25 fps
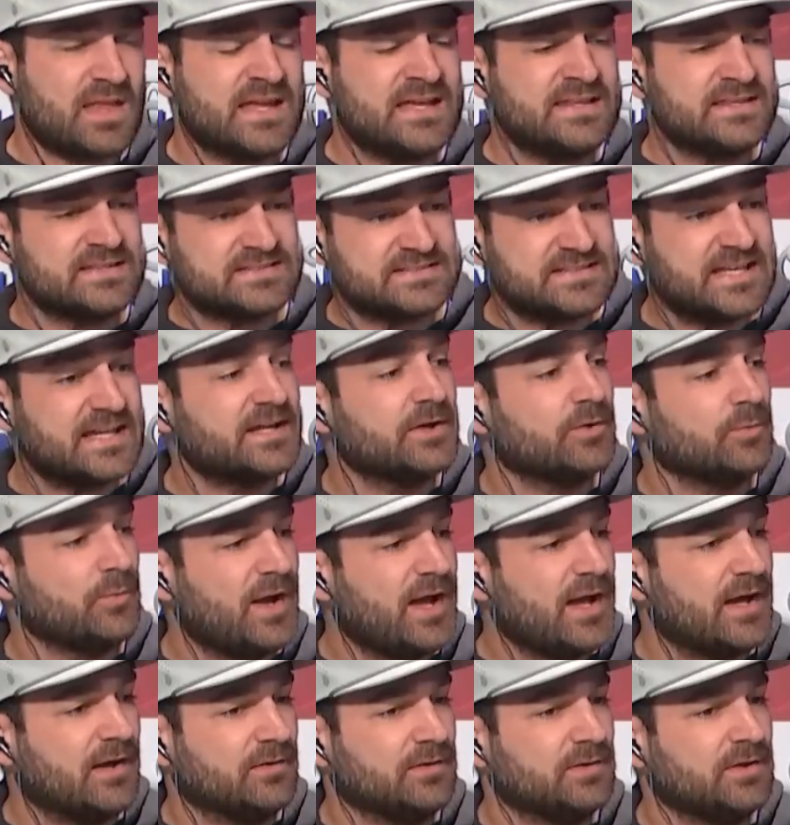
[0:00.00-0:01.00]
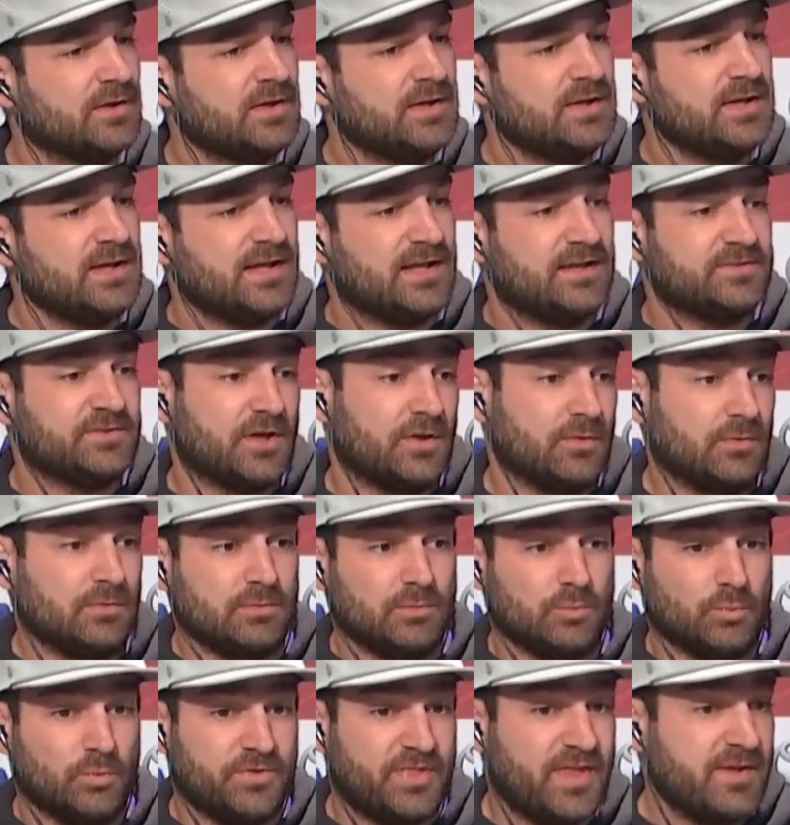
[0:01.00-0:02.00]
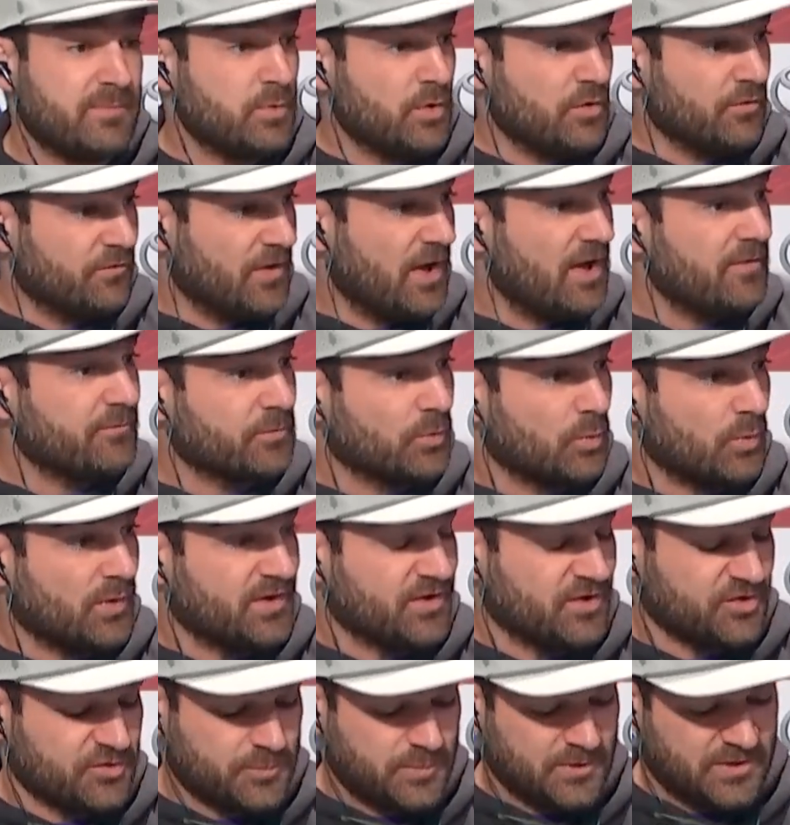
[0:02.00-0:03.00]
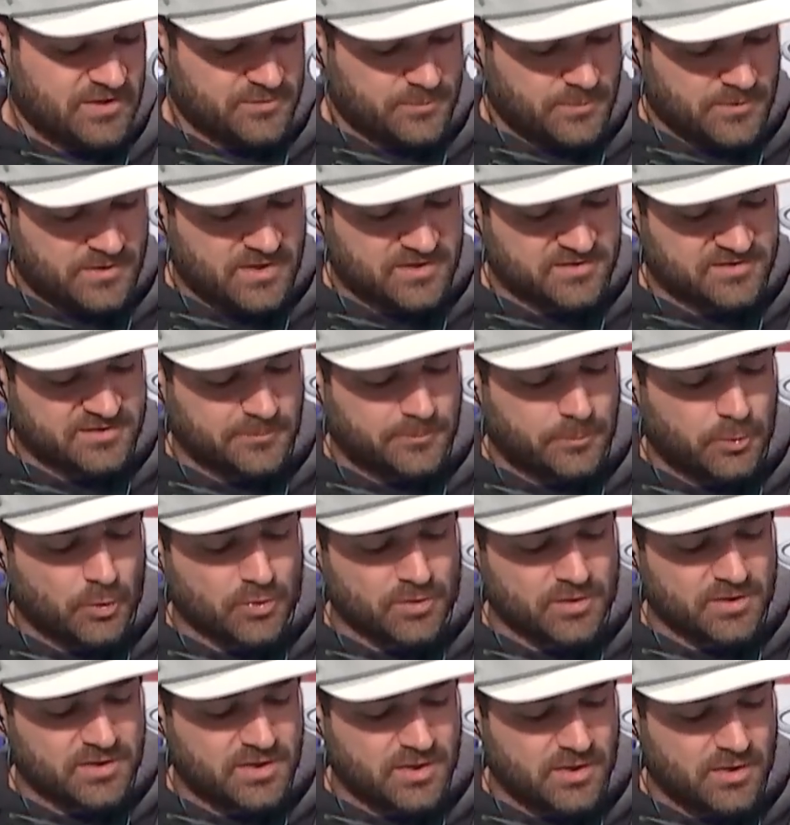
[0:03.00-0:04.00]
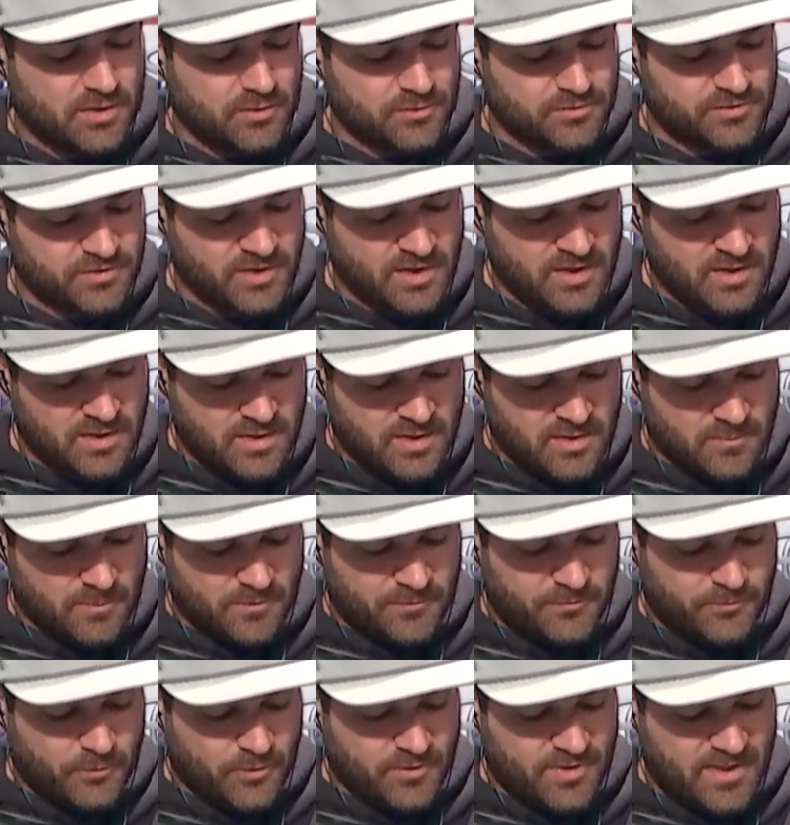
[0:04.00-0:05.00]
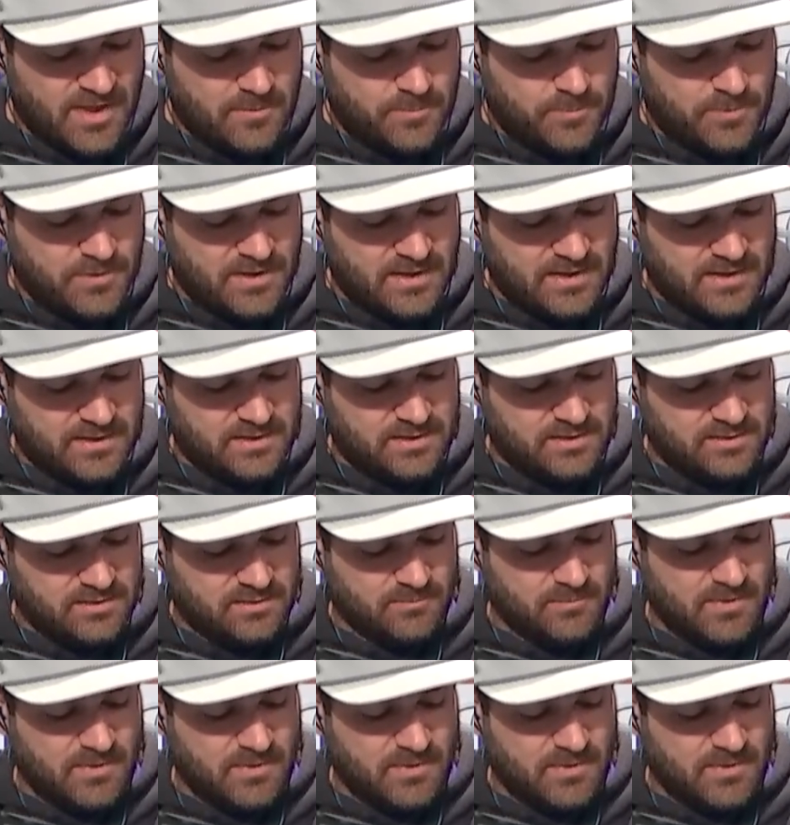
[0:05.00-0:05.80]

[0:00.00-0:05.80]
in the second round. And I thought, would they move up for one of those players? Because Laporta goes before that pick.